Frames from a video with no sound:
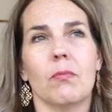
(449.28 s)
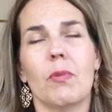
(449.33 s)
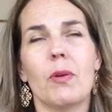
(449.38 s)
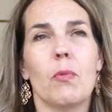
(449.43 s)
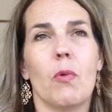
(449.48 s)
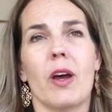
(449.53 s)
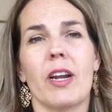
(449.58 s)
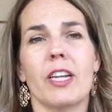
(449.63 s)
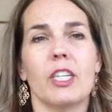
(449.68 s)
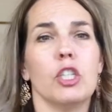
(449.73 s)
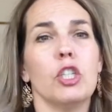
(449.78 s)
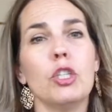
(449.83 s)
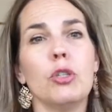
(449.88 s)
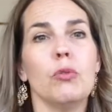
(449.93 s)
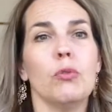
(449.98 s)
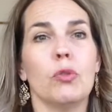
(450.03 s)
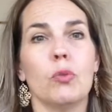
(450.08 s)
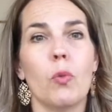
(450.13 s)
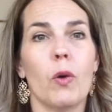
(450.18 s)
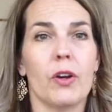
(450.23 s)
want to
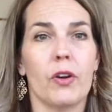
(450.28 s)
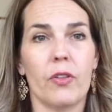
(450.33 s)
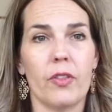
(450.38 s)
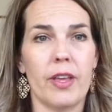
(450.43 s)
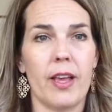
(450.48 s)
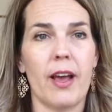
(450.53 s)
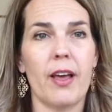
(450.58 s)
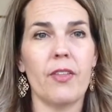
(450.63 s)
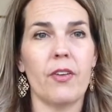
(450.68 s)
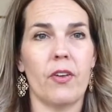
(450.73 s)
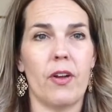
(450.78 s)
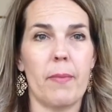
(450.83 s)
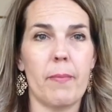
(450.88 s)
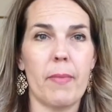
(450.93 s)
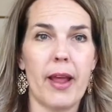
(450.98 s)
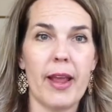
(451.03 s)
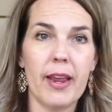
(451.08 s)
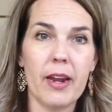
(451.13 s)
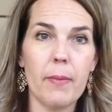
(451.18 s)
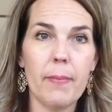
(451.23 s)
choose one or the other. Am
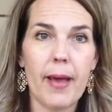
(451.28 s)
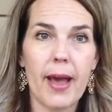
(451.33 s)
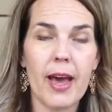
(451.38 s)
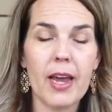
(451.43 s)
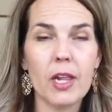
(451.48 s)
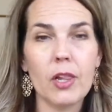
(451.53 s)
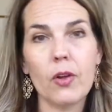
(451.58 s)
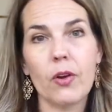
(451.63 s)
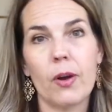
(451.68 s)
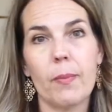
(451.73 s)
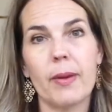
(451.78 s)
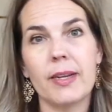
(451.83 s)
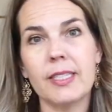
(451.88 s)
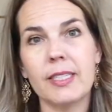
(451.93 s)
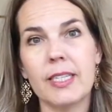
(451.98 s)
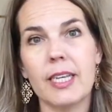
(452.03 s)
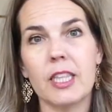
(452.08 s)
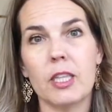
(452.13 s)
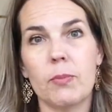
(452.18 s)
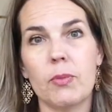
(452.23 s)
I in a battle, or am I
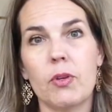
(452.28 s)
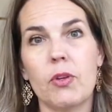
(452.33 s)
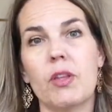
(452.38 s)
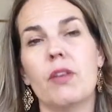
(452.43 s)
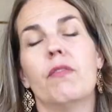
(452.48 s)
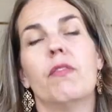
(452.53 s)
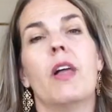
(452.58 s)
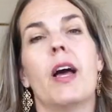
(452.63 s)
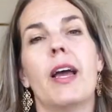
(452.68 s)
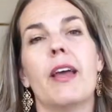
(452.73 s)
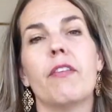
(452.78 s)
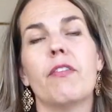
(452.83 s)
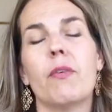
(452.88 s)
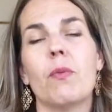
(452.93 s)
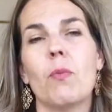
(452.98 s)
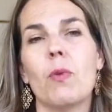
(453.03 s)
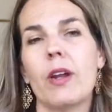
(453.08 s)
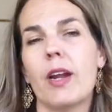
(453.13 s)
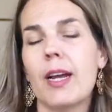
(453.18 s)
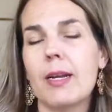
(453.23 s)
seeing the beauty of life?
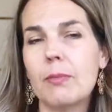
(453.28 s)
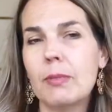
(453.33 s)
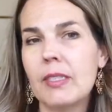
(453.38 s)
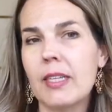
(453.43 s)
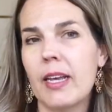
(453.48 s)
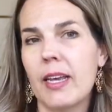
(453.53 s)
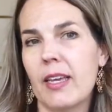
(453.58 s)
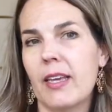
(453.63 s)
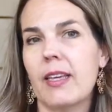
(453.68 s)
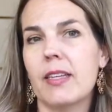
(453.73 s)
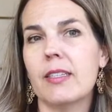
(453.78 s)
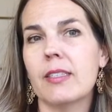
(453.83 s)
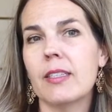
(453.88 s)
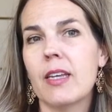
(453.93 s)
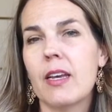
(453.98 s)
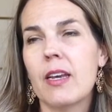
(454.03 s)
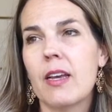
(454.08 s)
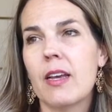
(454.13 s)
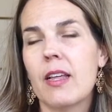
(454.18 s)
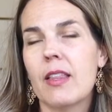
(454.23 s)
And what I'm saying is
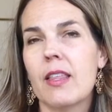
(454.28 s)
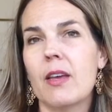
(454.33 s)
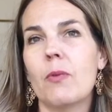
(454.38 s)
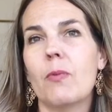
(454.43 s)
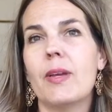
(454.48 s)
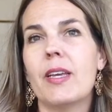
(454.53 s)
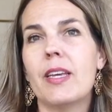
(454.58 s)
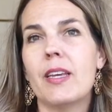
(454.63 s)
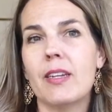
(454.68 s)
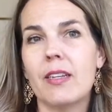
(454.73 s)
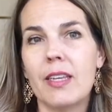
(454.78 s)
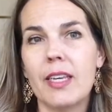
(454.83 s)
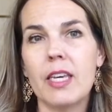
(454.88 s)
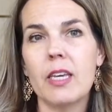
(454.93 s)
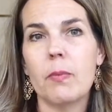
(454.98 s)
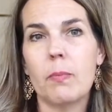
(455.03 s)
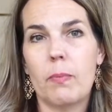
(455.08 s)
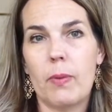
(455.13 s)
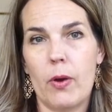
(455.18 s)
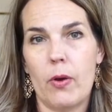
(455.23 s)
that we can
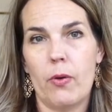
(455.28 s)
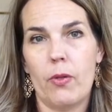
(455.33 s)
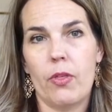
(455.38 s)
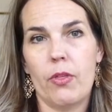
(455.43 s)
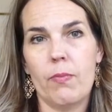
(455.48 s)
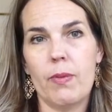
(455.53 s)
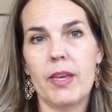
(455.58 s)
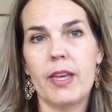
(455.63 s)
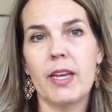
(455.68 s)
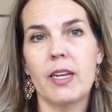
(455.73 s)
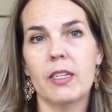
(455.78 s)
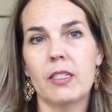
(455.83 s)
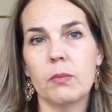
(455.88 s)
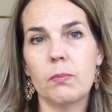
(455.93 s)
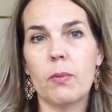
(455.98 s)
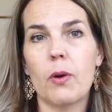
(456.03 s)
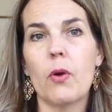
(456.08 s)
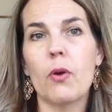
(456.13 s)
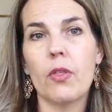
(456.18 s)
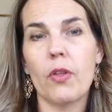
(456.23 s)
keep both, because
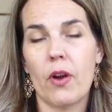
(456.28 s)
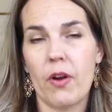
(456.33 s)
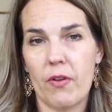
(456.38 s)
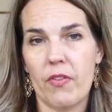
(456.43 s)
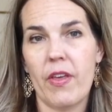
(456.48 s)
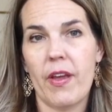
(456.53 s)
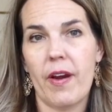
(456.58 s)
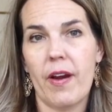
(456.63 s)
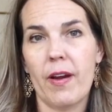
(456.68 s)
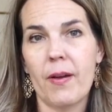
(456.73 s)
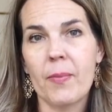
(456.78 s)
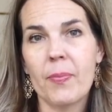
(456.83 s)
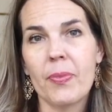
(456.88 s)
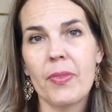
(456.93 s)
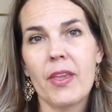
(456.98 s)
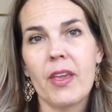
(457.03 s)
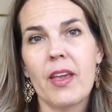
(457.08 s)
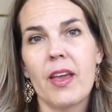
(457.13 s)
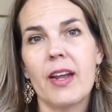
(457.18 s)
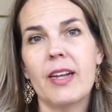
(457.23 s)
both are there.
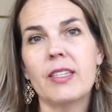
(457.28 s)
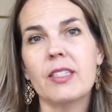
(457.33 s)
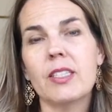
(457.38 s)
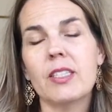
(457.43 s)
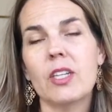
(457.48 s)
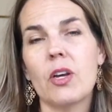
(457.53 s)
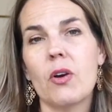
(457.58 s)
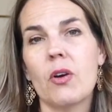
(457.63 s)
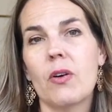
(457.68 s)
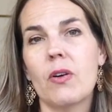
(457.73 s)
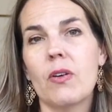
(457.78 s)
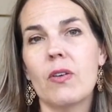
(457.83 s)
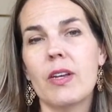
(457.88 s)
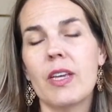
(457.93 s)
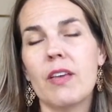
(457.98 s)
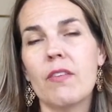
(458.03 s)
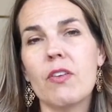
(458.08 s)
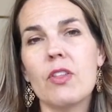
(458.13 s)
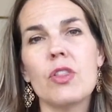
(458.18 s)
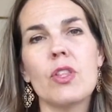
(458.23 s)
And so
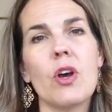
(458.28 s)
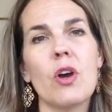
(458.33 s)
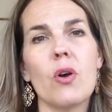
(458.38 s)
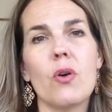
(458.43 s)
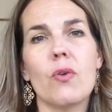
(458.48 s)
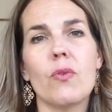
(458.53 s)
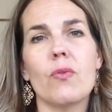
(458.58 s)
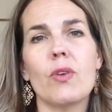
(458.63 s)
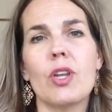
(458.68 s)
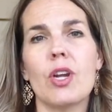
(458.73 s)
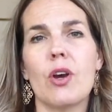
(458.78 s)
even though,